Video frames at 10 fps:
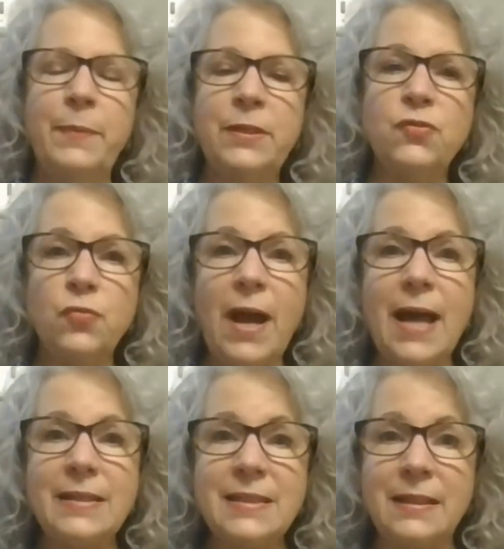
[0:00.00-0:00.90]
been
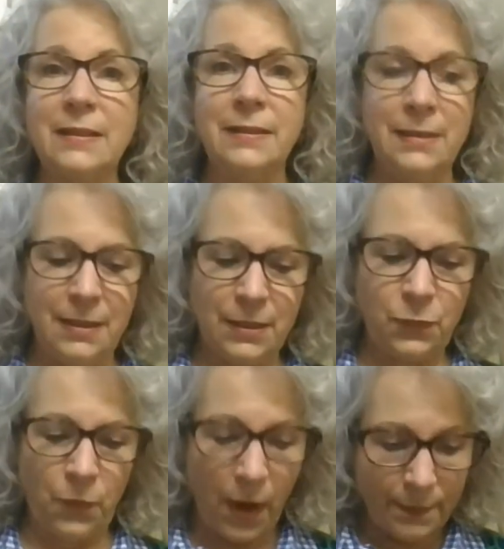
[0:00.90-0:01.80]
drastically
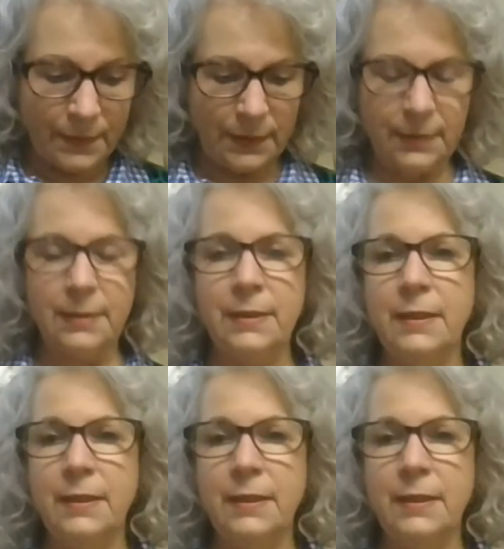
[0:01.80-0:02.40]
disrupted,